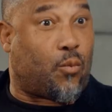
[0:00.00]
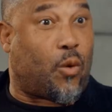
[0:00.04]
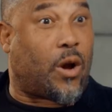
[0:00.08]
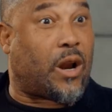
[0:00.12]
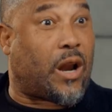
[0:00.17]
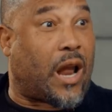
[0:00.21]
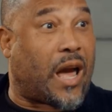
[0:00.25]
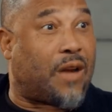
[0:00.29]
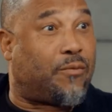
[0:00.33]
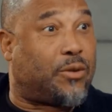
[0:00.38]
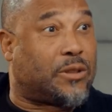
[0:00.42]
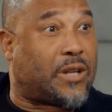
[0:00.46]
what
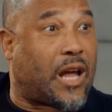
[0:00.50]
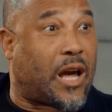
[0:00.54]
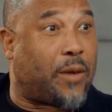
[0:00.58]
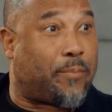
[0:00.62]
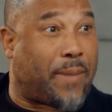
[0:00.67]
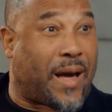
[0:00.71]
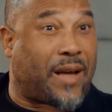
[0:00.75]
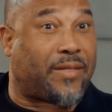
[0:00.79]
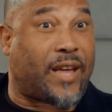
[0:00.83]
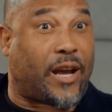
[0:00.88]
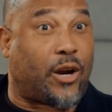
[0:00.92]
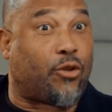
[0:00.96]
life was like
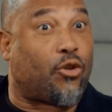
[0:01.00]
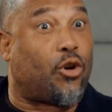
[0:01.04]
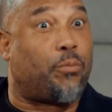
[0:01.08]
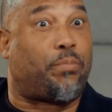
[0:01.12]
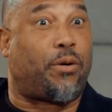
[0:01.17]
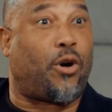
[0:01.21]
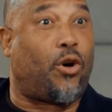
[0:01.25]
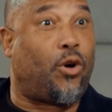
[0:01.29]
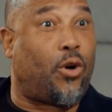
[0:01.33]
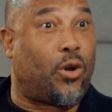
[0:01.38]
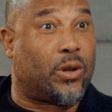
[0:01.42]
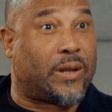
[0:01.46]
back then are
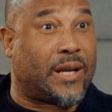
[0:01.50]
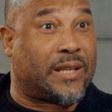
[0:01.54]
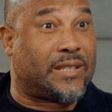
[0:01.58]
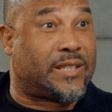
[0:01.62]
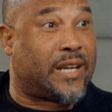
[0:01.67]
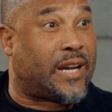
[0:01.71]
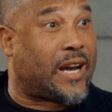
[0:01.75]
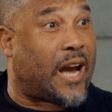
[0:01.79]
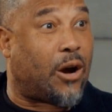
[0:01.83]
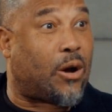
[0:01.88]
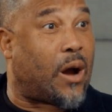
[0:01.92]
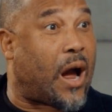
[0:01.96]
appalled and
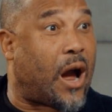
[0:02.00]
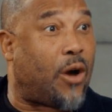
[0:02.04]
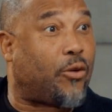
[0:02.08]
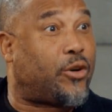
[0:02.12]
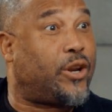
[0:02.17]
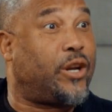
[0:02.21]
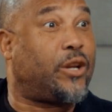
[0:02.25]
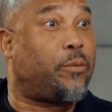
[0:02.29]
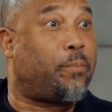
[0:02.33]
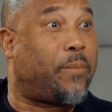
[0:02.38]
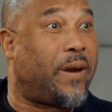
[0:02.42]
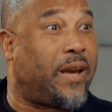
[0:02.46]
saying, how
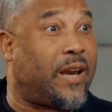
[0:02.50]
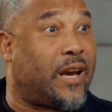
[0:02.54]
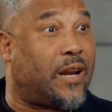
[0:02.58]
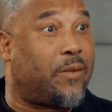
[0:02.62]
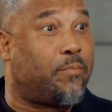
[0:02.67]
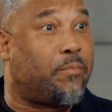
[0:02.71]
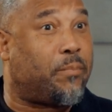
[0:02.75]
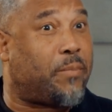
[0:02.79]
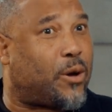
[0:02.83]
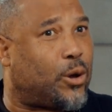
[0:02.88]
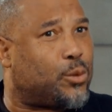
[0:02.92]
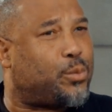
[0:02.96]
could it be?
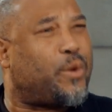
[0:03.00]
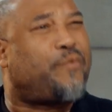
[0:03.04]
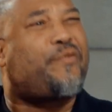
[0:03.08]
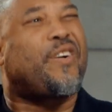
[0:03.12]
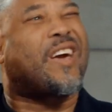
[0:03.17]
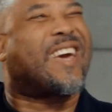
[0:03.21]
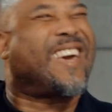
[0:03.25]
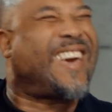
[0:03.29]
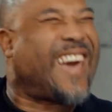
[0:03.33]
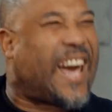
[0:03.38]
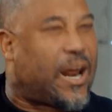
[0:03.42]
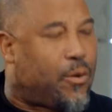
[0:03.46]
And because we
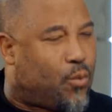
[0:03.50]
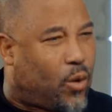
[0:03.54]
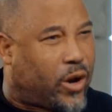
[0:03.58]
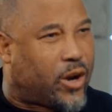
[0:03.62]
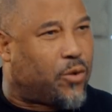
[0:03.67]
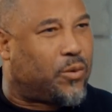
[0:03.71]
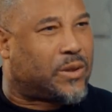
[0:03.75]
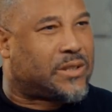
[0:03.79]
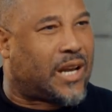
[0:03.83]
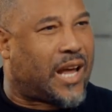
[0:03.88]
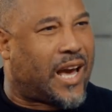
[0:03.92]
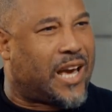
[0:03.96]
forget what it
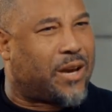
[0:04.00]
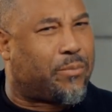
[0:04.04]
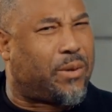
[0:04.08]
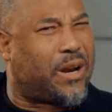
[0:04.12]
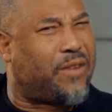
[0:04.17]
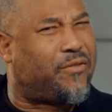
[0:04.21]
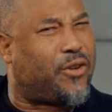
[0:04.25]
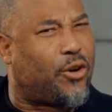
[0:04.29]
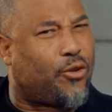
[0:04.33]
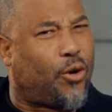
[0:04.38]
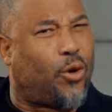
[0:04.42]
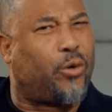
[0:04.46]
was like. But
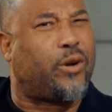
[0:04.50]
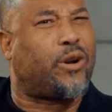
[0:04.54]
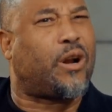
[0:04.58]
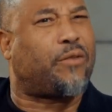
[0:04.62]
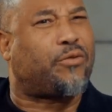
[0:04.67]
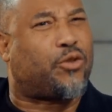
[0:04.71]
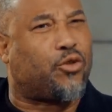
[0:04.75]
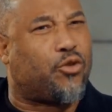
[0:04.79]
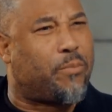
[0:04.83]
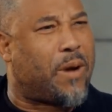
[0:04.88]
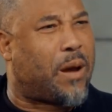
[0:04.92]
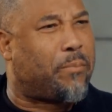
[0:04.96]
if you're old enough
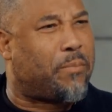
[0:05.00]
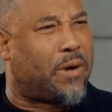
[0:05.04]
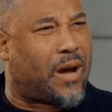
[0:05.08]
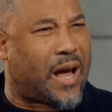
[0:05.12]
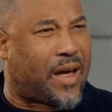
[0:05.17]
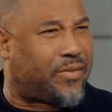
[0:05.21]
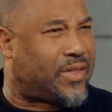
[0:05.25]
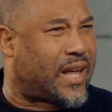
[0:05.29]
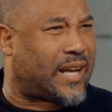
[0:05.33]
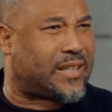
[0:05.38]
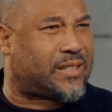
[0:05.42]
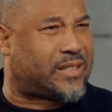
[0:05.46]
to remember
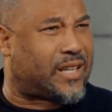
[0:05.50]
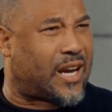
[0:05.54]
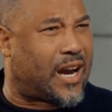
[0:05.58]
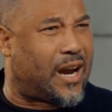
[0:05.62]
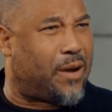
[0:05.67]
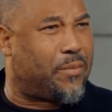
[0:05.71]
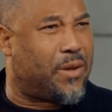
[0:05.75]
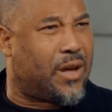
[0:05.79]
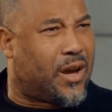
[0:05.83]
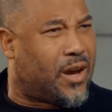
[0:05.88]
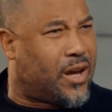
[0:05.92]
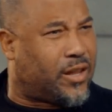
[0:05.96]
at that
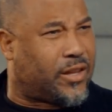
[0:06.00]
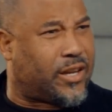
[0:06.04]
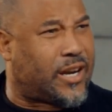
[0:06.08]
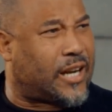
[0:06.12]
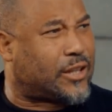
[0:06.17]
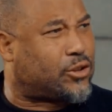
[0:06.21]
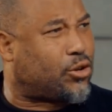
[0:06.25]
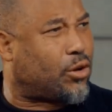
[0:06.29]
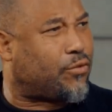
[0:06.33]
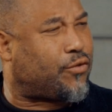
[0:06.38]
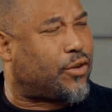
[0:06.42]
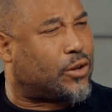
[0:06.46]
time, the
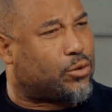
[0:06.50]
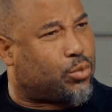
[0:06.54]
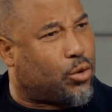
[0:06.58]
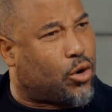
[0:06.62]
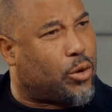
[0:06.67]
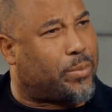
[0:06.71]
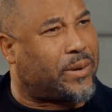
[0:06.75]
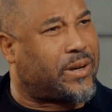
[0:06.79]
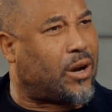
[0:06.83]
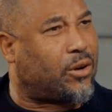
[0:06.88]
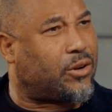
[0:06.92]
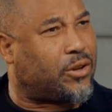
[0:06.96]
National Front were
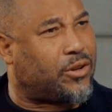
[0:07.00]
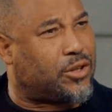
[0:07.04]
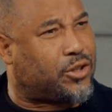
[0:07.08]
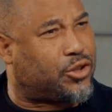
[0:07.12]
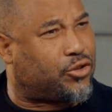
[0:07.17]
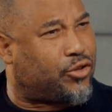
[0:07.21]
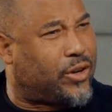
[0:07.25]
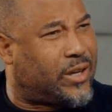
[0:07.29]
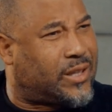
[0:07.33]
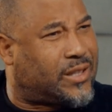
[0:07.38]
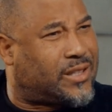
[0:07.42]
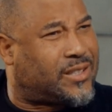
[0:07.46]
up and down on the
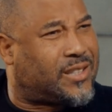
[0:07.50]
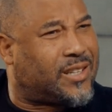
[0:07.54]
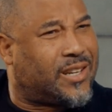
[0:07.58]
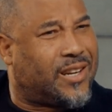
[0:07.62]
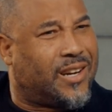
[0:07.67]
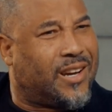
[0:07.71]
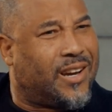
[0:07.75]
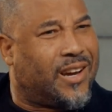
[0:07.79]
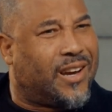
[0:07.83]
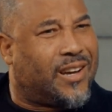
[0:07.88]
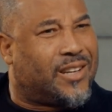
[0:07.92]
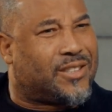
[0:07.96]
streets.
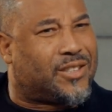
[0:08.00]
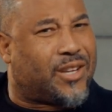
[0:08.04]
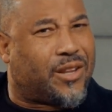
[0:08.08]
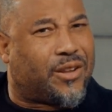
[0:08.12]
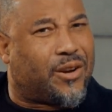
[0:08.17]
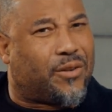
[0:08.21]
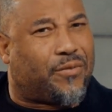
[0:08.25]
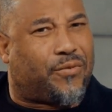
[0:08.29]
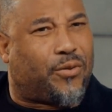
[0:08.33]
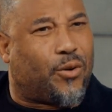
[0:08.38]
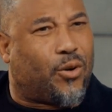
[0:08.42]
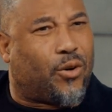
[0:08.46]
So
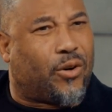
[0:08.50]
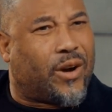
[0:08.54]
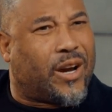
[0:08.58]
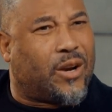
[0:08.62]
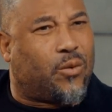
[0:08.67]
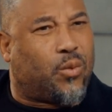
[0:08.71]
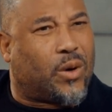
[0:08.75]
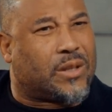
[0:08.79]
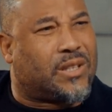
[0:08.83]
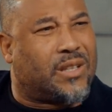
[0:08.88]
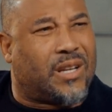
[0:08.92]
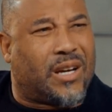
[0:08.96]
therefore, it
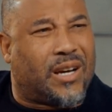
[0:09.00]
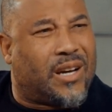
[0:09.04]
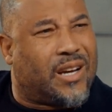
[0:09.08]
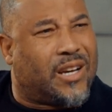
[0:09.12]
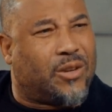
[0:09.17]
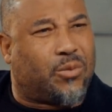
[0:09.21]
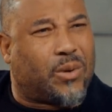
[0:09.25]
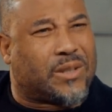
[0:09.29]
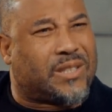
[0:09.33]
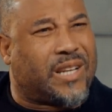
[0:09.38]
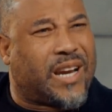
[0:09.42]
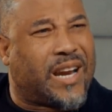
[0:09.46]
wasn't
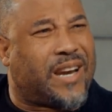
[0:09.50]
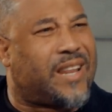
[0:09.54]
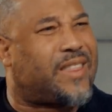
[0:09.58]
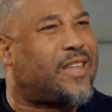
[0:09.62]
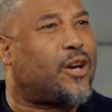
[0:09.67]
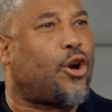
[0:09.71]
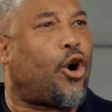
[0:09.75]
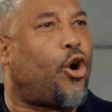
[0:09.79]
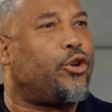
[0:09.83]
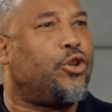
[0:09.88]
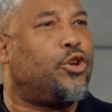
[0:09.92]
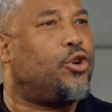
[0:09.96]

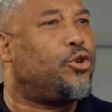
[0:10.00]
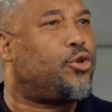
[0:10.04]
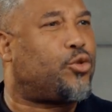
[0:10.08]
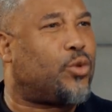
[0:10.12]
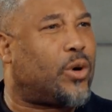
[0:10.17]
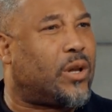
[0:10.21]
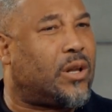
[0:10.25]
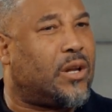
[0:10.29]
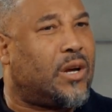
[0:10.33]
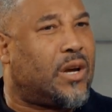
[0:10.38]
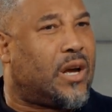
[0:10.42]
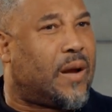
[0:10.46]
anything
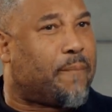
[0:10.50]
unusual.